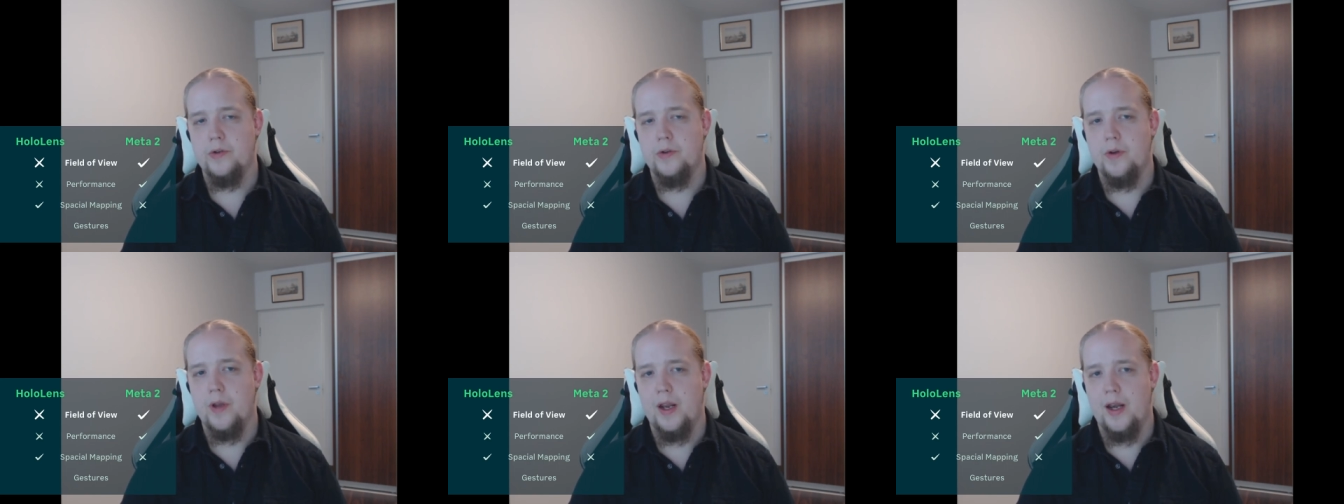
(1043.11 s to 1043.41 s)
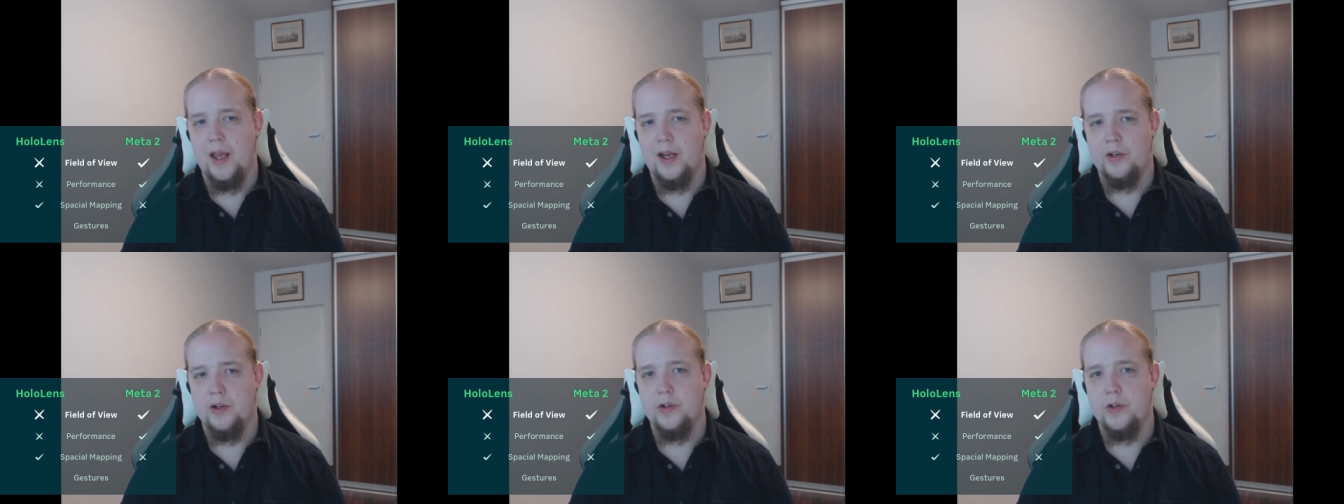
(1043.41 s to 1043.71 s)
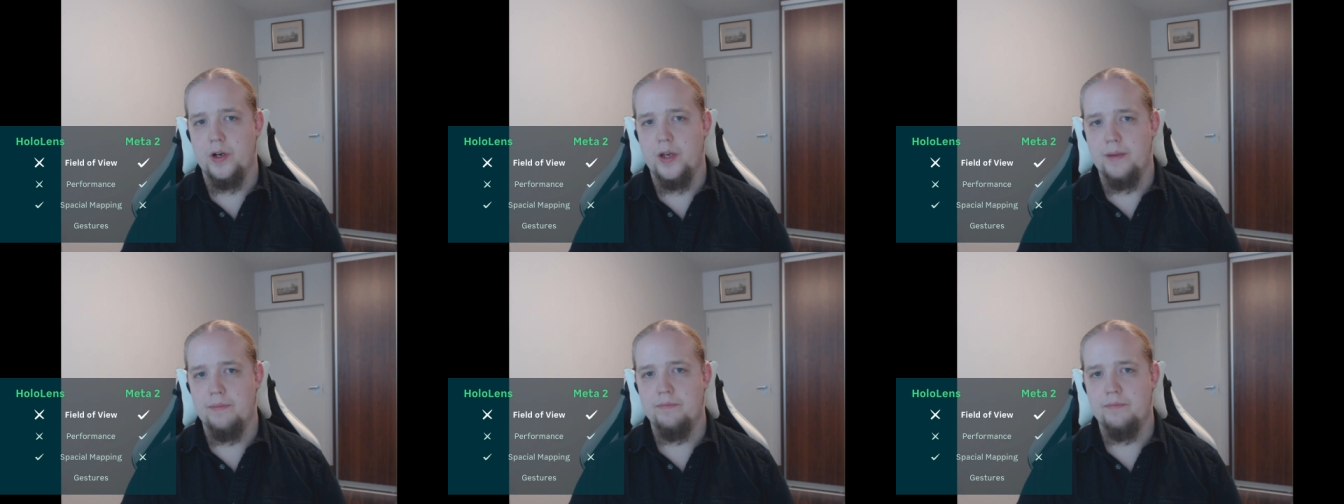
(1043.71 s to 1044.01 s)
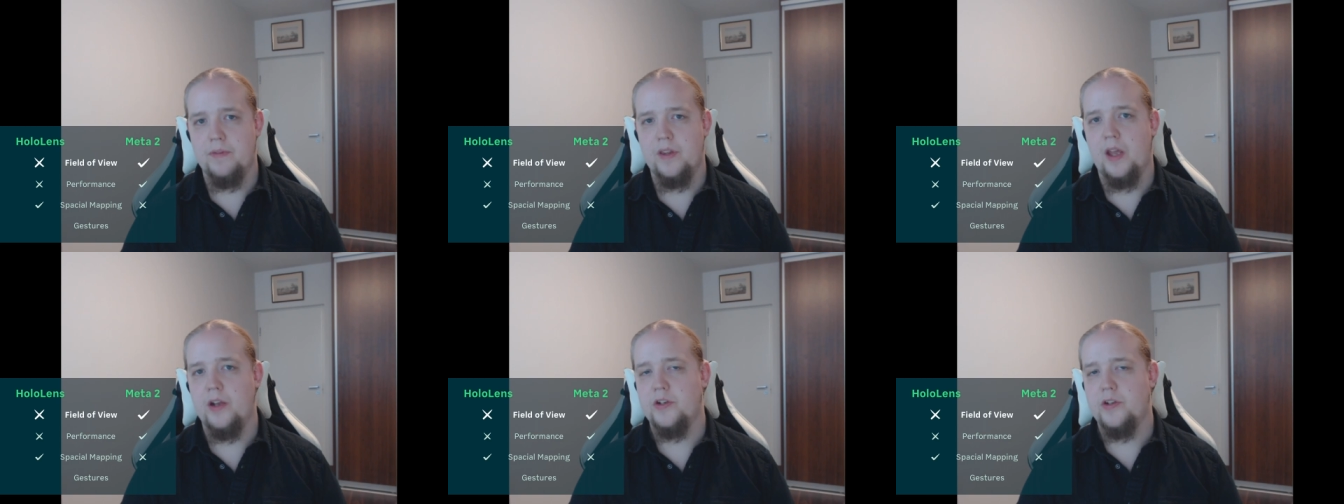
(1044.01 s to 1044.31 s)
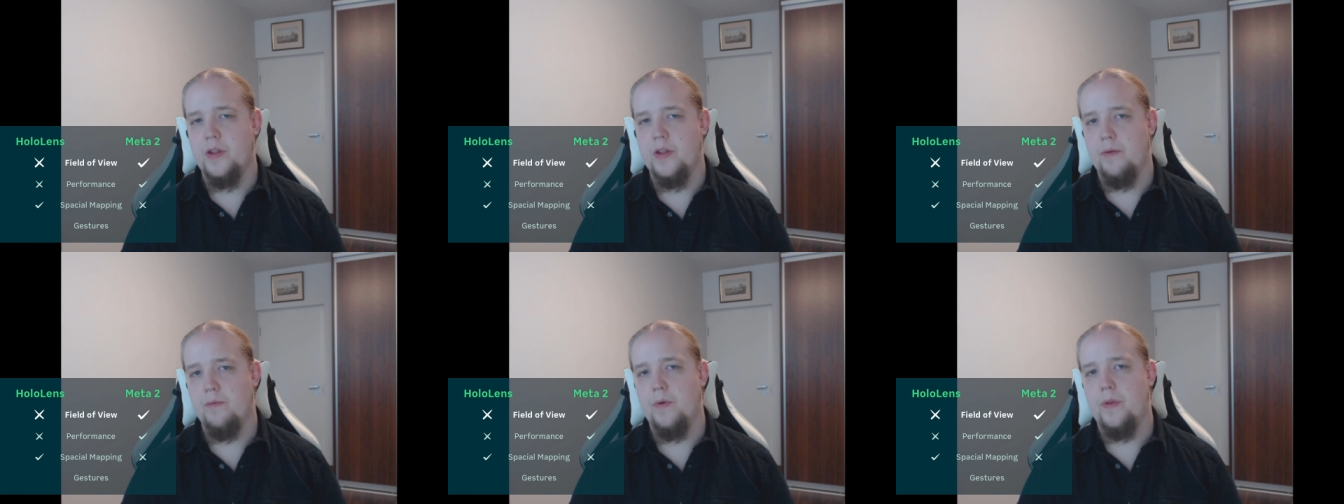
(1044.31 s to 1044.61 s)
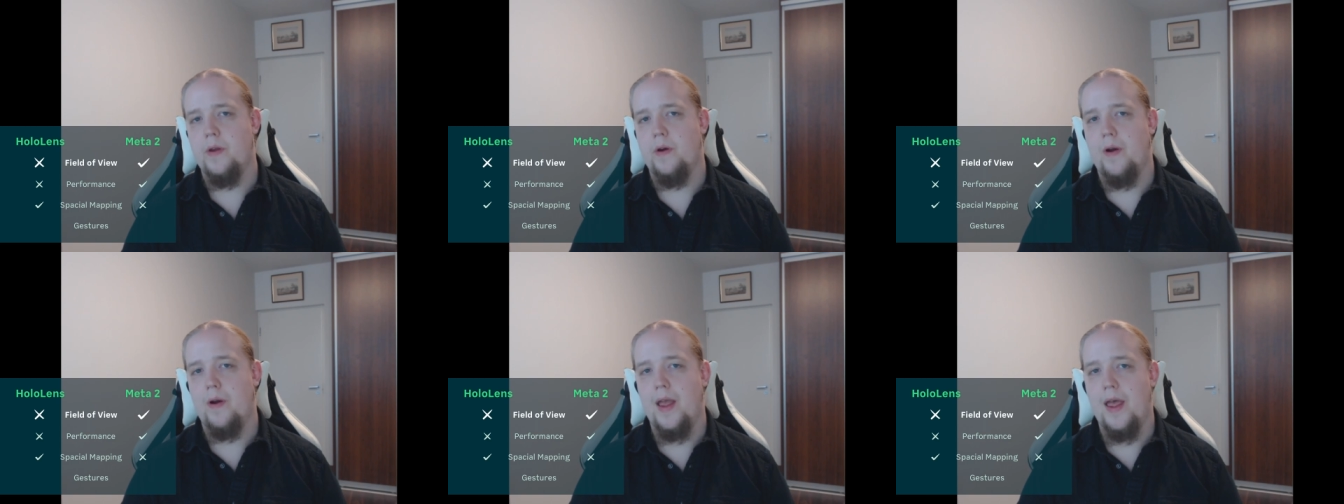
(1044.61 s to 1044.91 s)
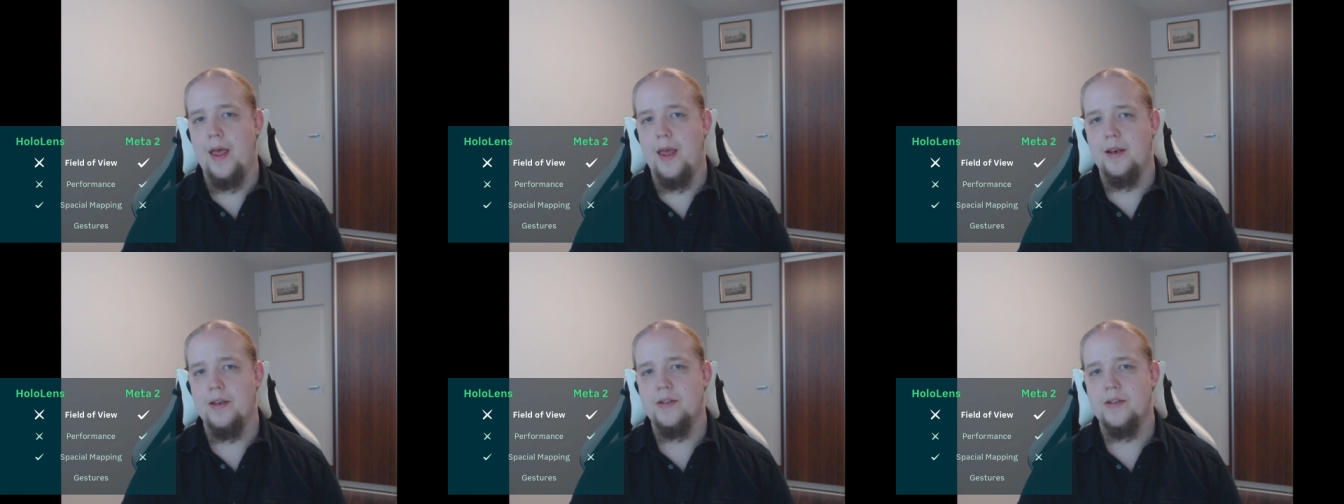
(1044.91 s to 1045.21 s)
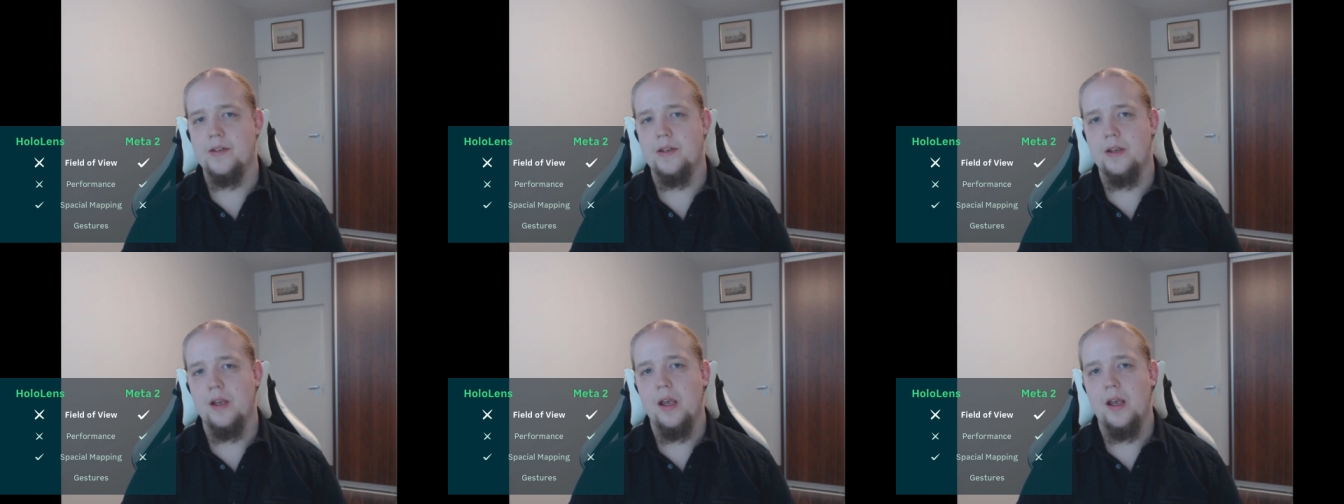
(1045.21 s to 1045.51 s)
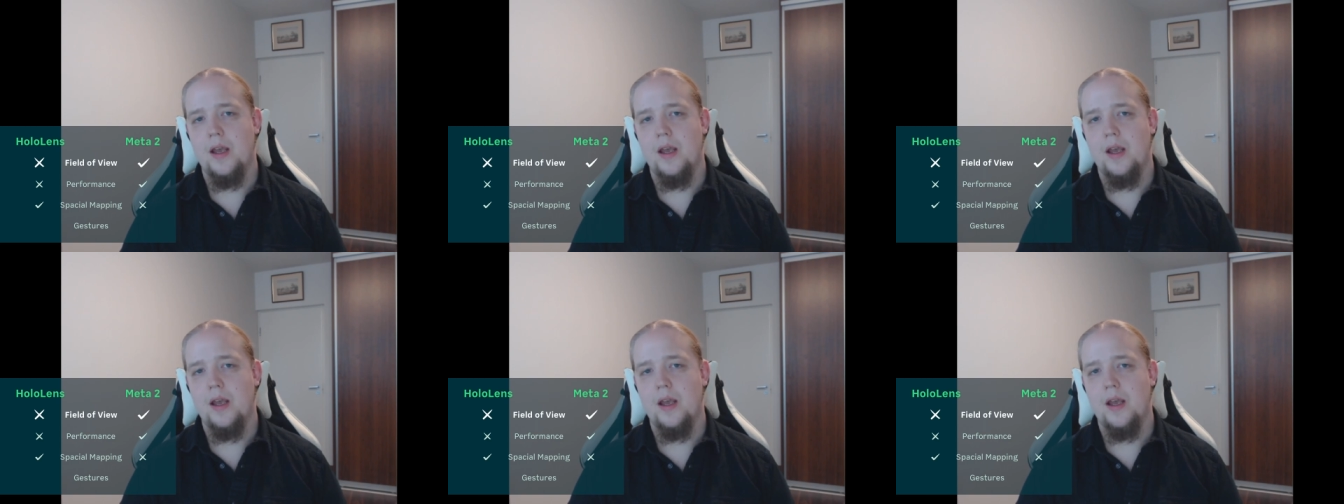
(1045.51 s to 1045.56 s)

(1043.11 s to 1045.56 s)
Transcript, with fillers: you can actually touch them with your hands.